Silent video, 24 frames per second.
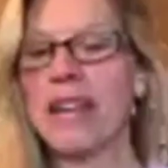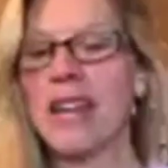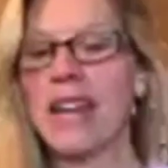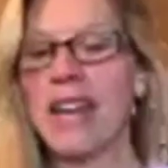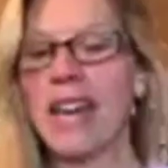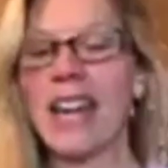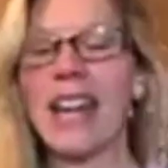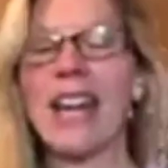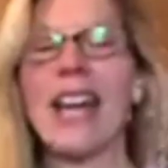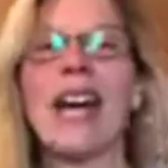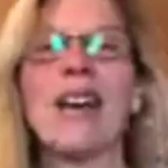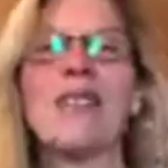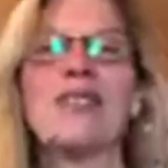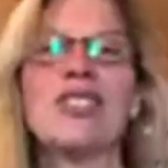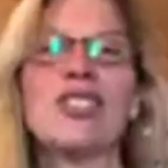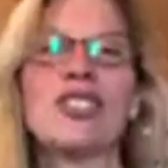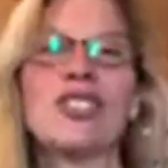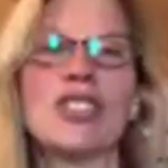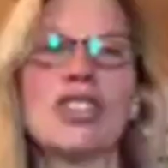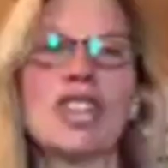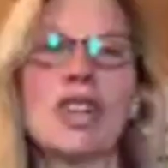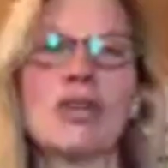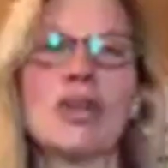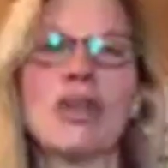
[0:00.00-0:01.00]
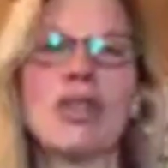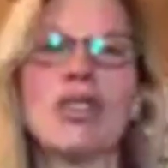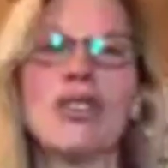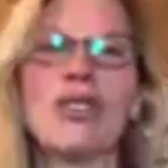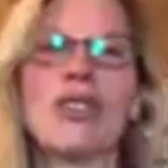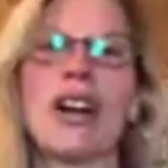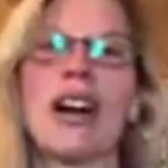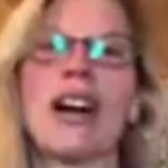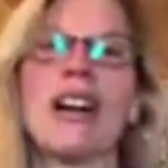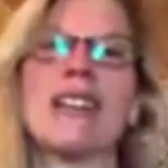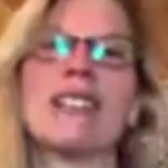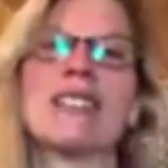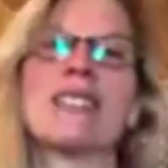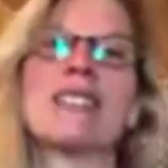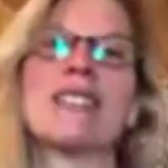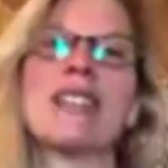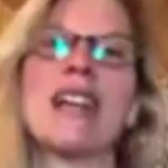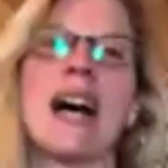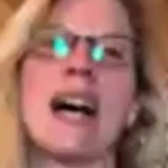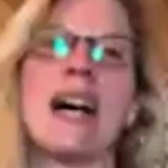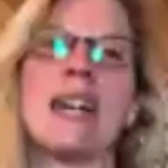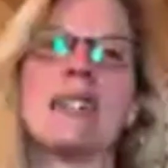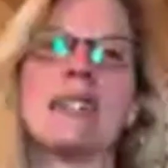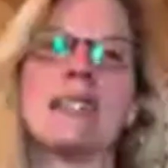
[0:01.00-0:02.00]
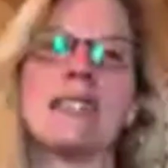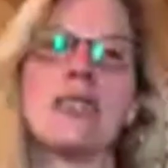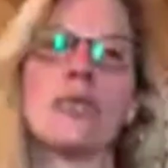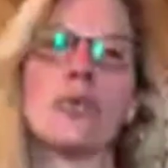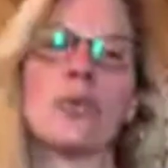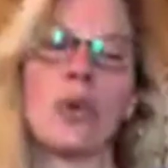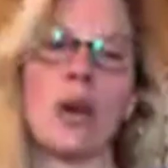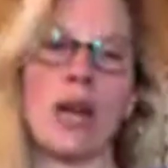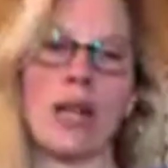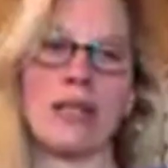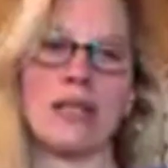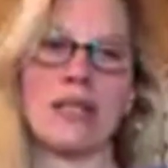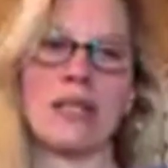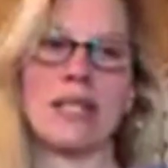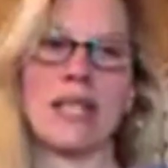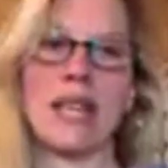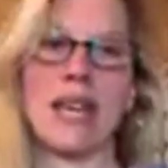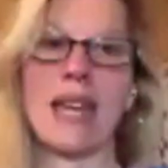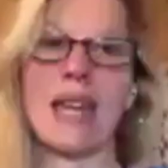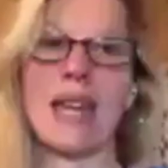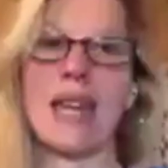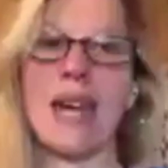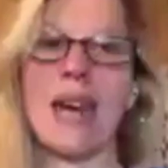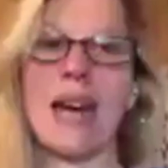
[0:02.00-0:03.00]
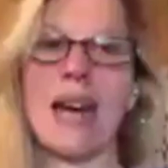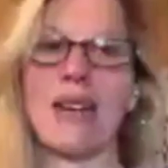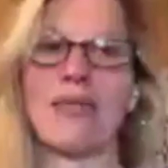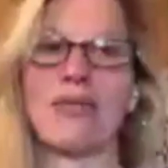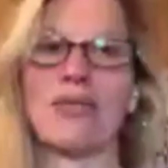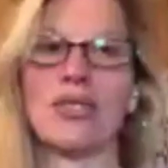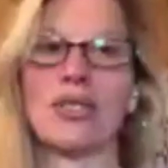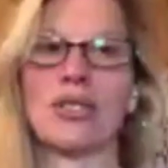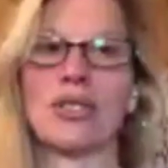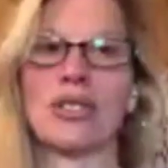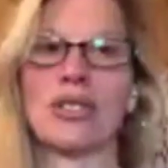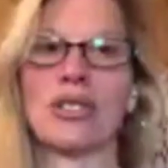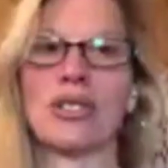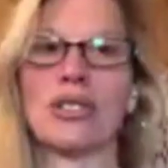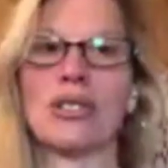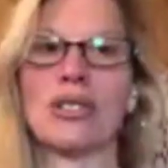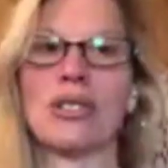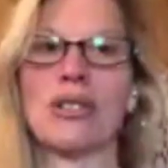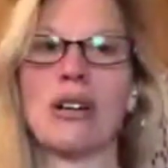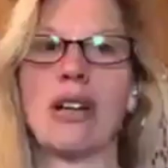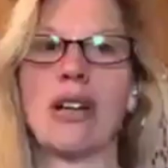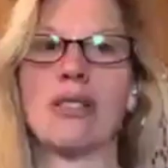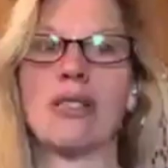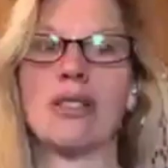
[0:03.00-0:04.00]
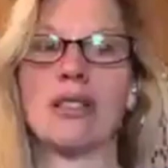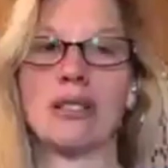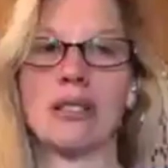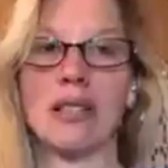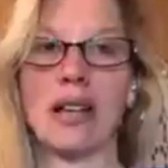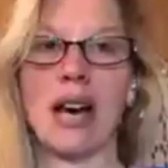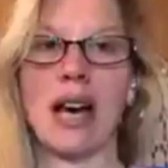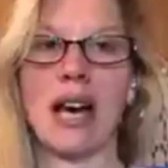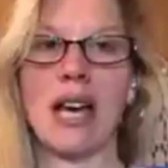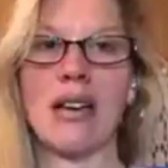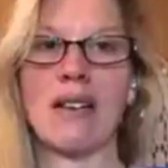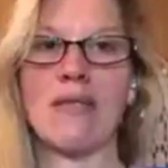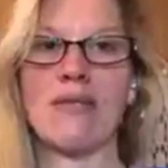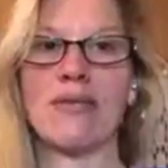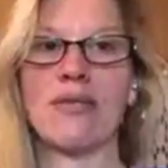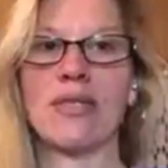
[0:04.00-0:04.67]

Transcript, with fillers: And I have to share with you guys, last Wednesday after the live,